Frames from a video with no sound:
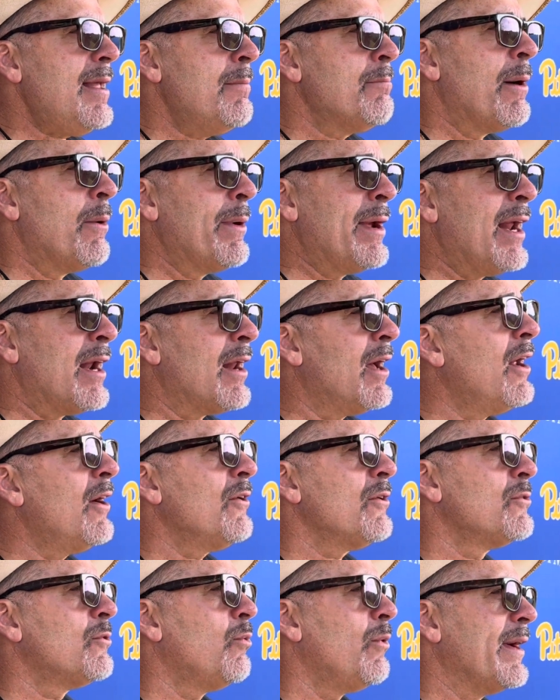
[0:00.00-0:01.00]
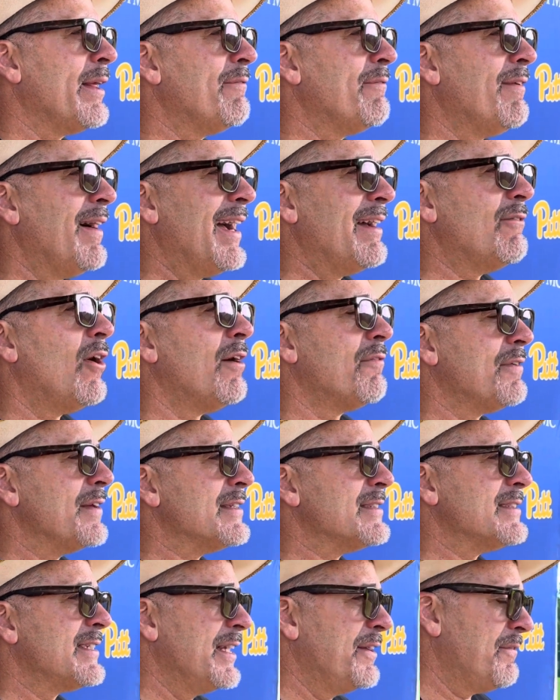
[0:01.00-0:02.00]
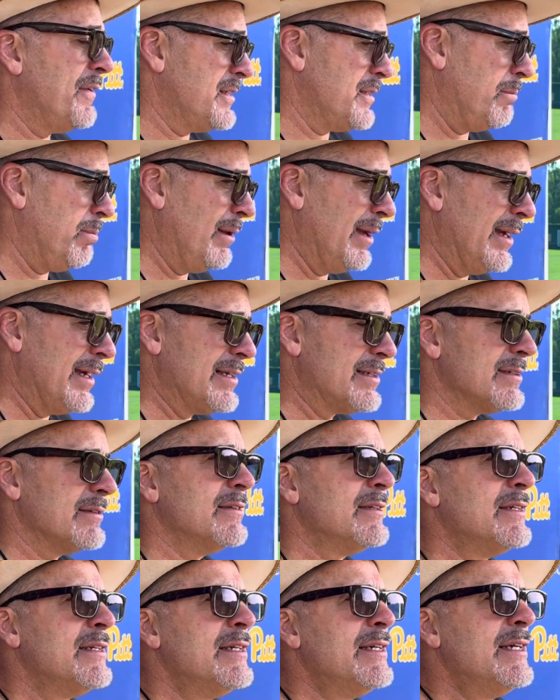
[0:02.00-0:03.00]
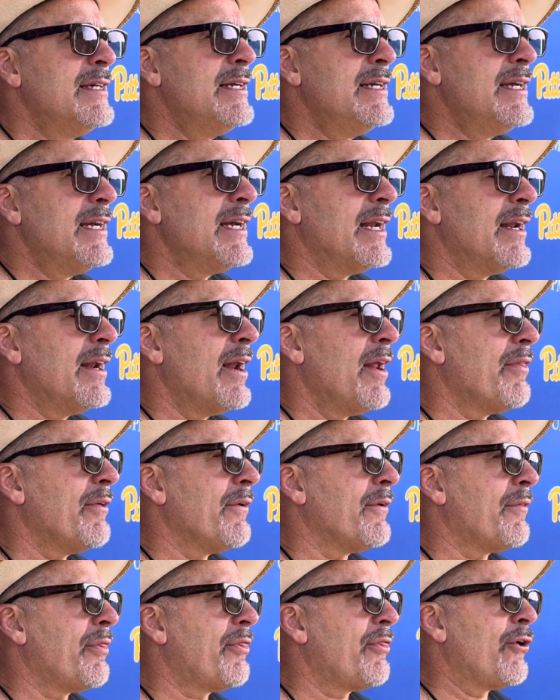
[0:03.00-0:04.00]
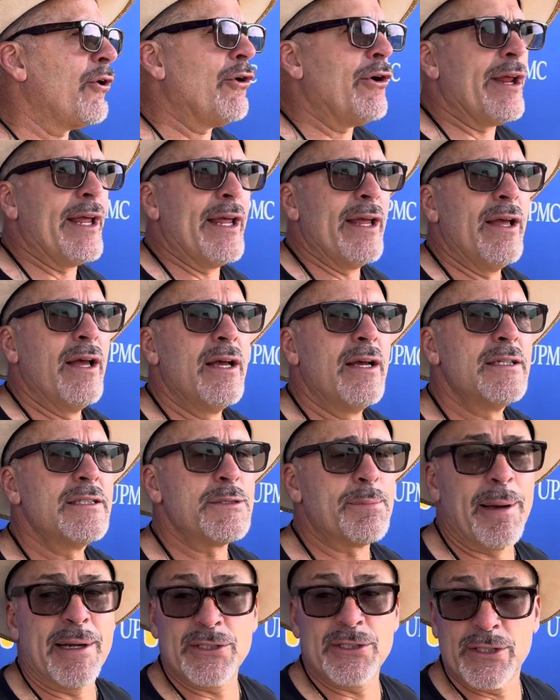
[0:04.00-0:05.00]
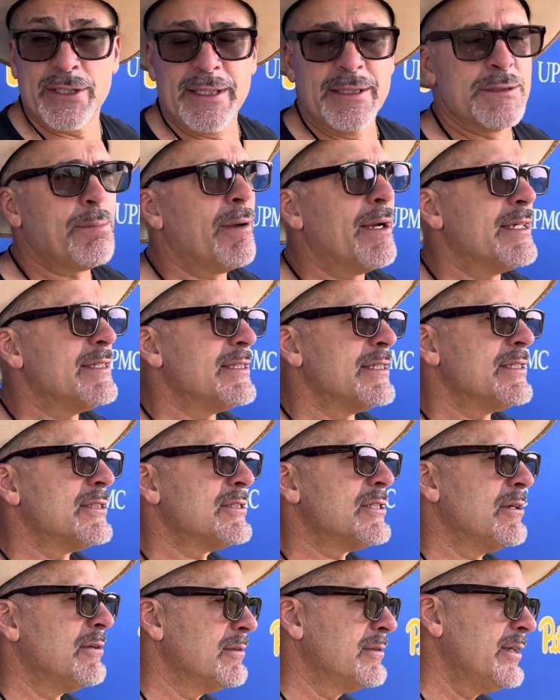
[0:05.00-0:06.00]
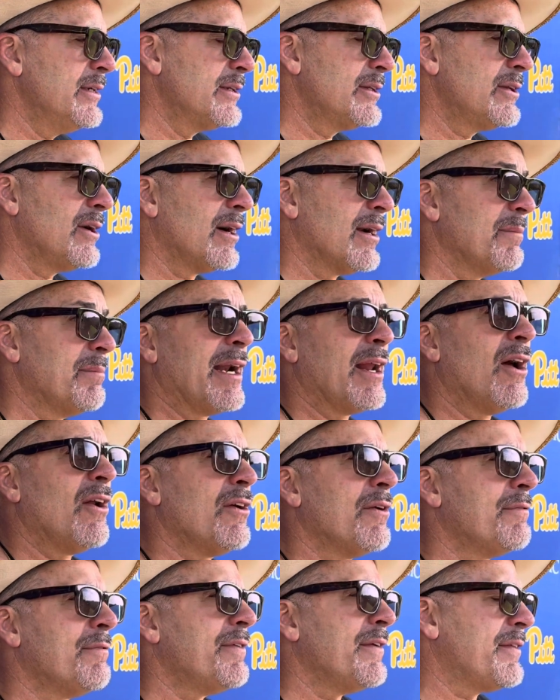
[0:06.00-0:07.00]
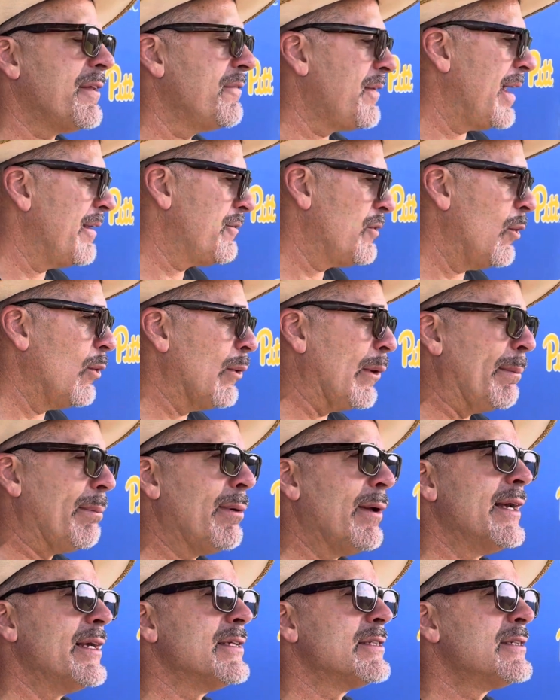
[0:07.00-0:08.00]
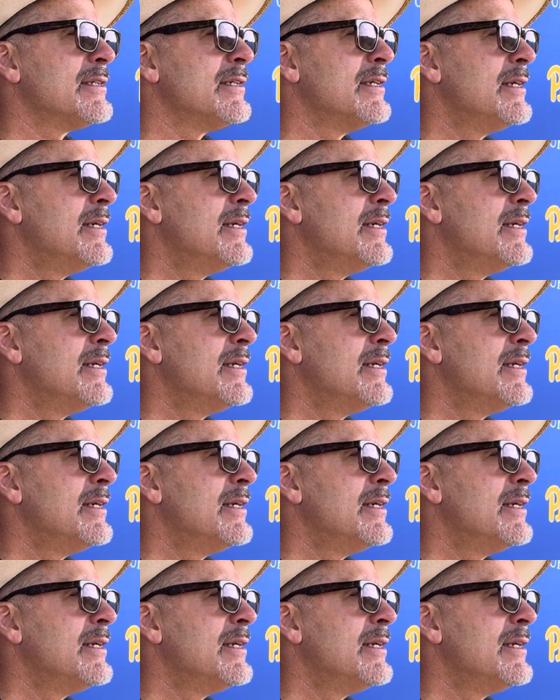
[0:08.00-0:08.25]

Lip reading: we got 125 offense defensive plays and another 30 special teams plays in. So you're talking about 155 total plays,